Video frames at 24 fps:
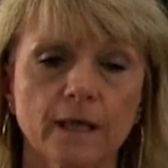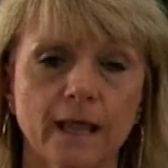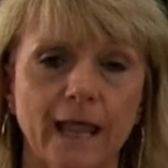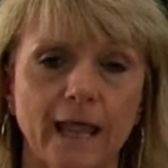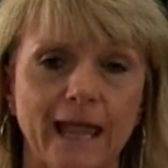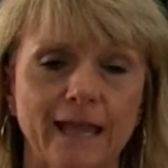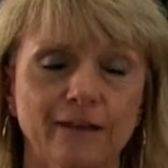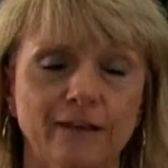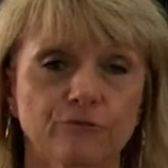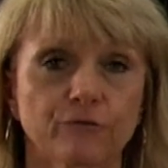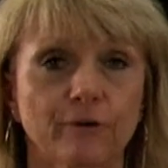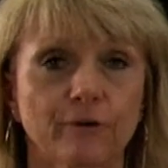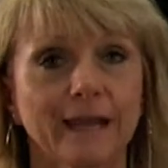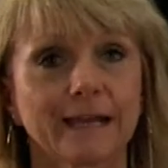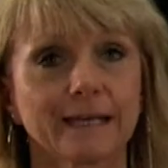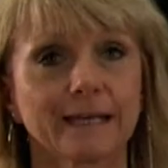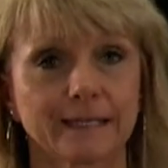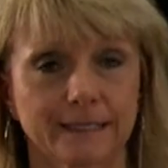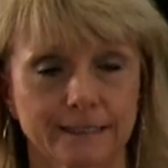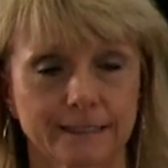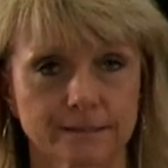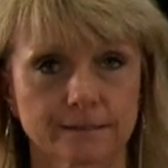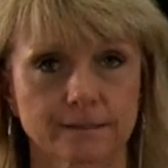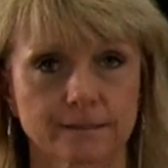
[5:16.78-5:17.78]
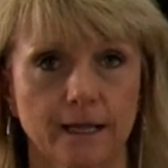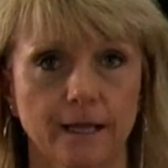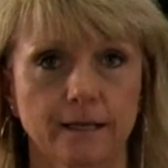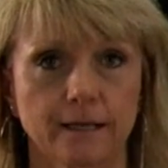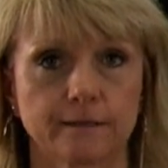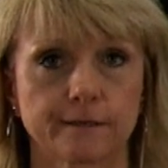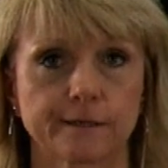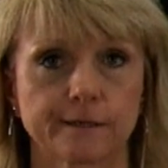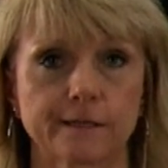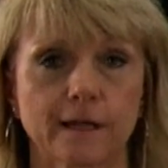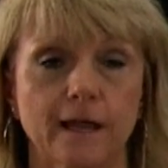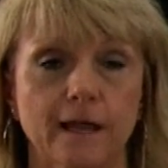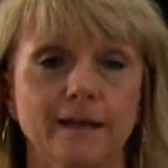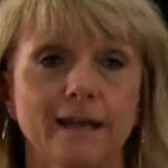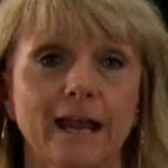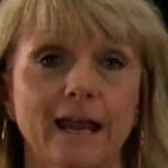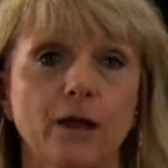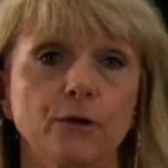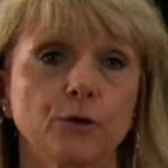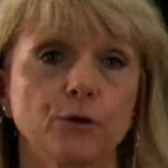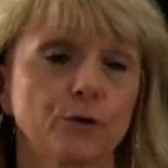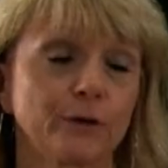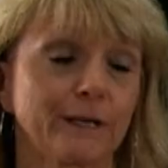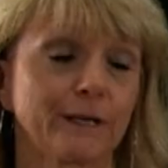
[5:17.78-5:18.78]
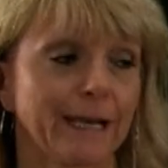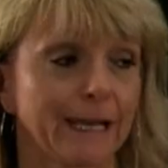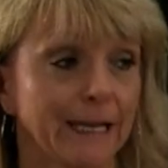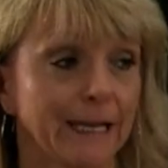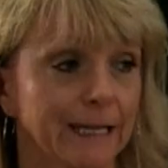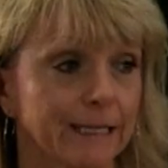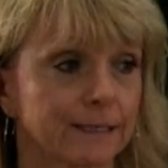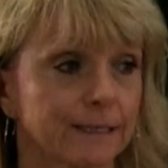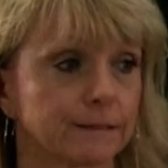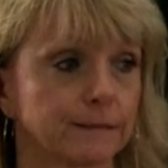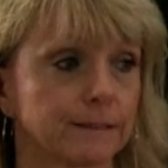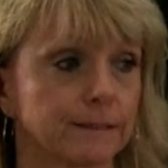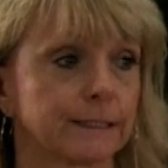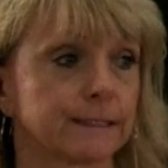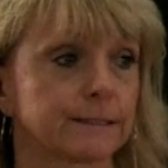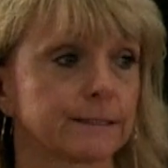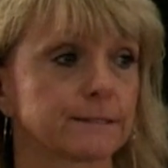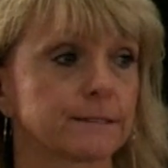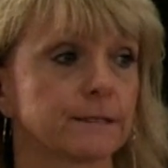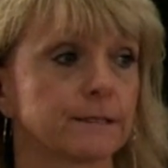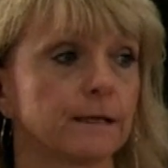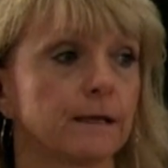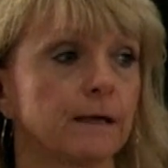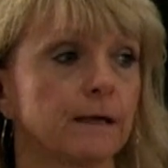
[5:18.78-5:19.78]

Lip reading: and rate it and decide how you're going to handle it.